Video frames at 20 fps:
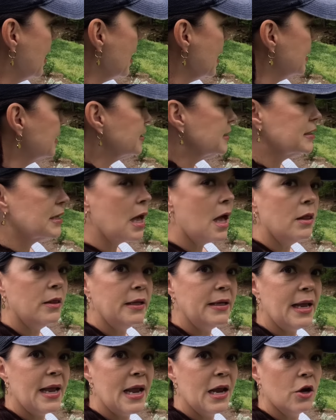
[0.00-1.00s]
a
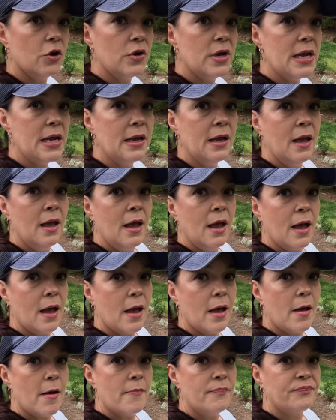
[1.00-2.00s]
solid, airy,
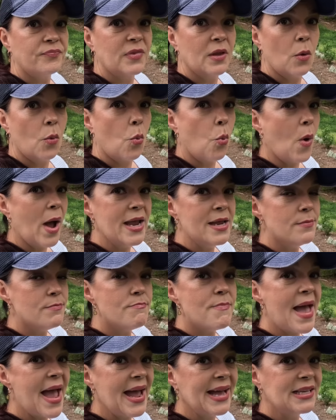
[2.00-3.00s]
um,
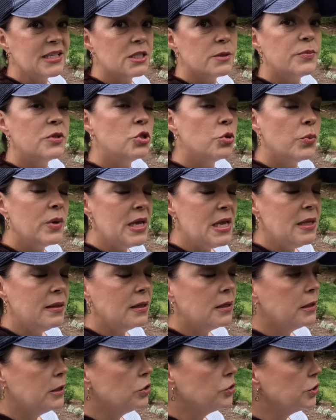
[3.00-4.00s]
white mass between
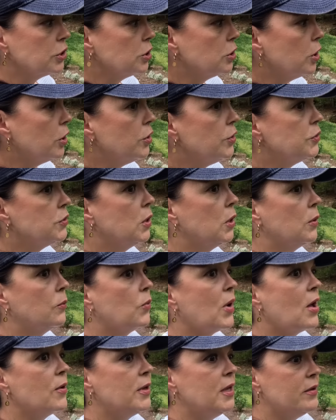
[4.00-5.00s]
the glitters and glows
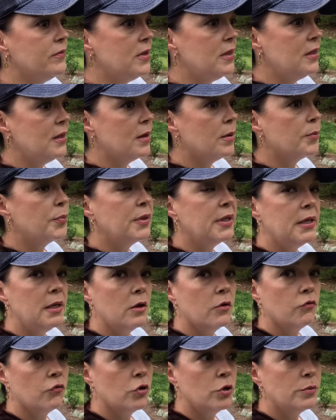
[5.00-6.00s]
while giving them
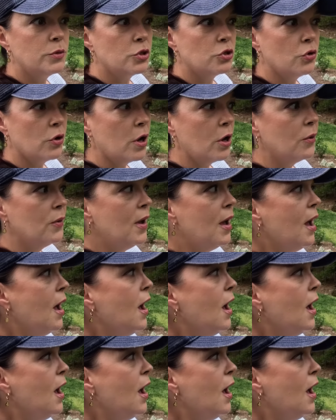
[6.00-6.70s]
plenty of room to grow.